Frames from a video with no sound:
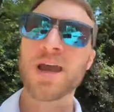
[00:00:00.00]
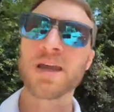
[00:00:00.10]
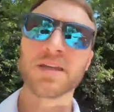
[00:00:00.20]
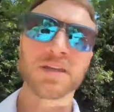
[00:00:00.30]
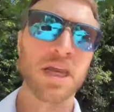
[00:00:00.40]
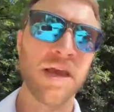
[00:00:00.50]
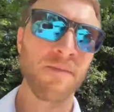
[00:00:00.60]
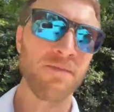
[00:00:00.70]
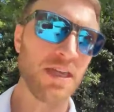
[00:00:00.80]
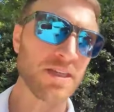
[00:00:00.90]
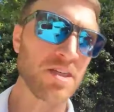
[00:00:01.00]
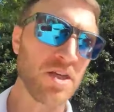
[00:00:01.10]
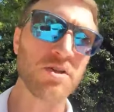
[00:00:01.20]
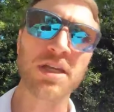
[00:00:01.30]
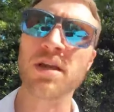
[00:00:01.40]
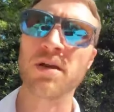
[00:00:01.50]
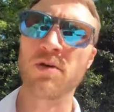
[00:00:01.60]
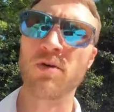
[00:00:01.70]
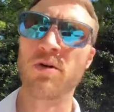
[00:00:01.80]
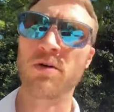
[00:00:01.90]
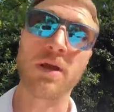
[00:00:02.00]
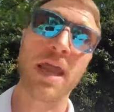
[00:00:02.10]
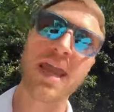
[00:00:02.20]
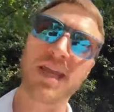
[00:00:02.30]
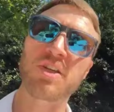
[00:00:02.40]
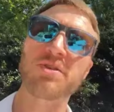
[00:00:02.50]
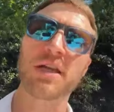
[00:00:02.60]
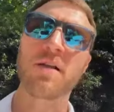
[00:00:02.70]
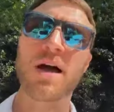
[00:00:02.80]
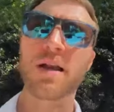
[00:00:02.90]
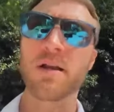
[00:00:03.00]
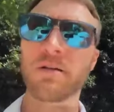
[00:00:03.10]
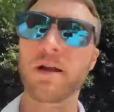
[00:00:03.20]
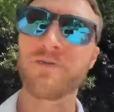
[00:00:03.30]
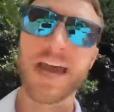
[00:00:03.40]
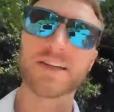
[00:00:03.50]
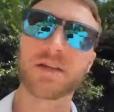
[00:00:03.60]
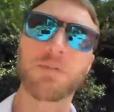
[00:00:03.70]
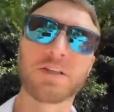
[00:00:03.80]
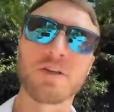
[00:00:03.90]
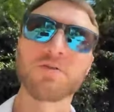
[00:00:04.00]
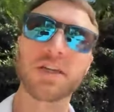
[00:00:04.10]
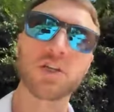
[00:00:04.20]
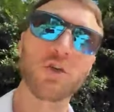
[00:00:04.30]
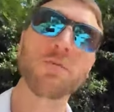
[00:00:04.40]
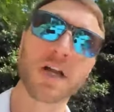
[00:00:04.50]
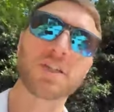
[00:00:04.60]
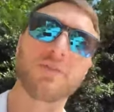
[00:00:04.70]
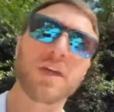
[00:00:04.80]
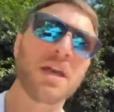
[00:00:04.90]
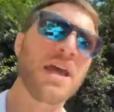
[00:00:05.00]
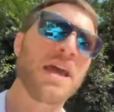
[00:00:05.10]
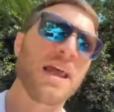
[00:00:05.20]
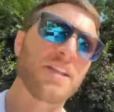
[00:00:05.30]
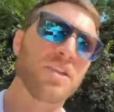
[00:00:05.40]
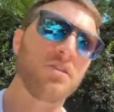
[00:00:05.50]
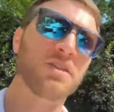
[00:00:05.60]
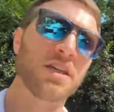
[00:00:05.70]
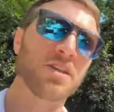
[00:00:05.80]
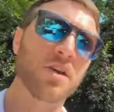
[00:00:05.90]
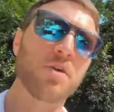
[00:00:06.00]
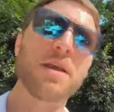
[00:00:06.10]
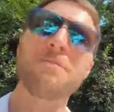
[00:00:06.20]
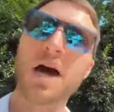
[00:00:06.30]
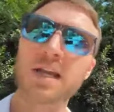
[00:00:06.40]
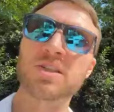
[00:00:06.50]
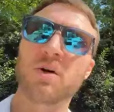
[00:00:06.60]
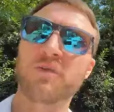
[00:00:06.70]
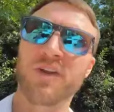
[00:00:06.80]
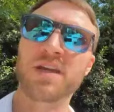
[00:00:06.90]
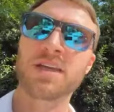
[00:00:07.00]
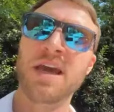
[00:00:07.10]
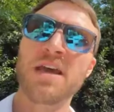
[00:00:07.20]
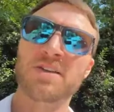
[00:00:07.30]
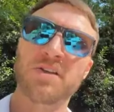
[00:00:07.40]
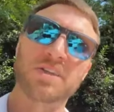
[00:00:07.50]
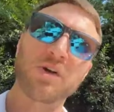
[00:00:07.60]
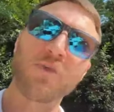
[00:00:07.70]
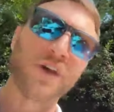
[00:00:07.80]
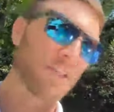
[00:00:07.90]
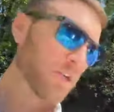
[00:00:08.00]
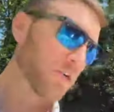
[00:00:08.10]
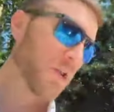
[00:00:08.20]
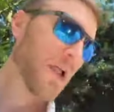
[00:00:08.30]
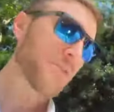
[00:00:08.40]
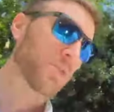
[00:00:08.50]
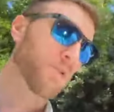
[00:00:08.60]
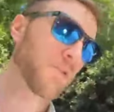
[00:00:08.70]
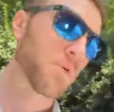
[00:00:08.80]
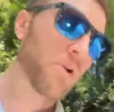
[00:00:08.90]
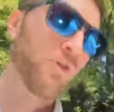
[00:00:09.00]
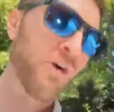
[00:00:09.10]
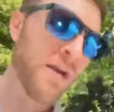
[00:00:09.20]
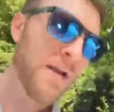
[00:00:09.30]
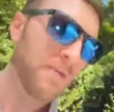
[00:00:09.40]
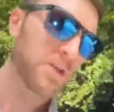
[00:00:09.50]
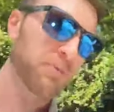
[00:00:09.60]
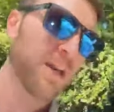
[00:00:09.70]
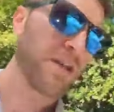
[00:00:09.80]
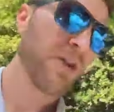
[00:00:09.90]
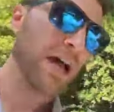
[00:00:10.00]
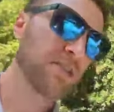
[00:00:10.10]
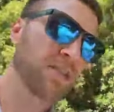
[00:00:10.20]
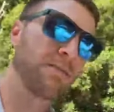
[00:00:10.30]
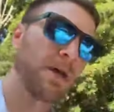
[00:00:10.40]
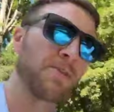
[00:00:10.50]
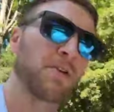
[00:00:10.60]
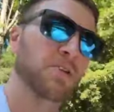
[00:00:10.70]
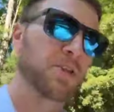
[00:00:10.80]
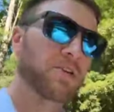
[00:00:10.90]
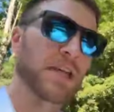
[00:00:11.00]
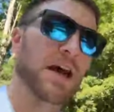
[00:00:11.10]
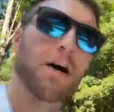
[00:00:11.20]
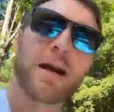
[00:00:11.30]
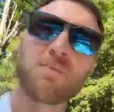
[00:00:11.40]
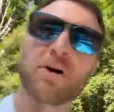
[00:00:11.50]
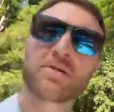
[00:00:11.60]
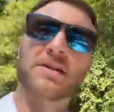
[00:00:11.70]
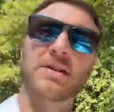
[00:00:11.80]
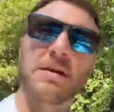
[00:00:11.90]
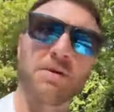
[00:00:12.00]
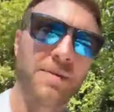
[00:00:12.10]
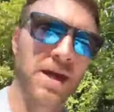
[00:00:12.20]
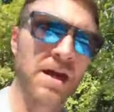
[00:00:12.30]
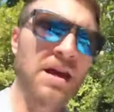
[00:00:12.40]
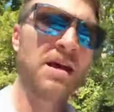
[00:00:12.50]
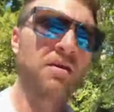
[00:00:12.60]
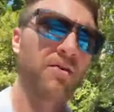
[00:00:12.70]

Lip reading: why is this is using, it's using a lot of acid, but it's using too much of it. And it's using sodium bisulfate. So the sulfates are climbing through the roof. There's plenty of calcium. They're also using cal hypo to supplement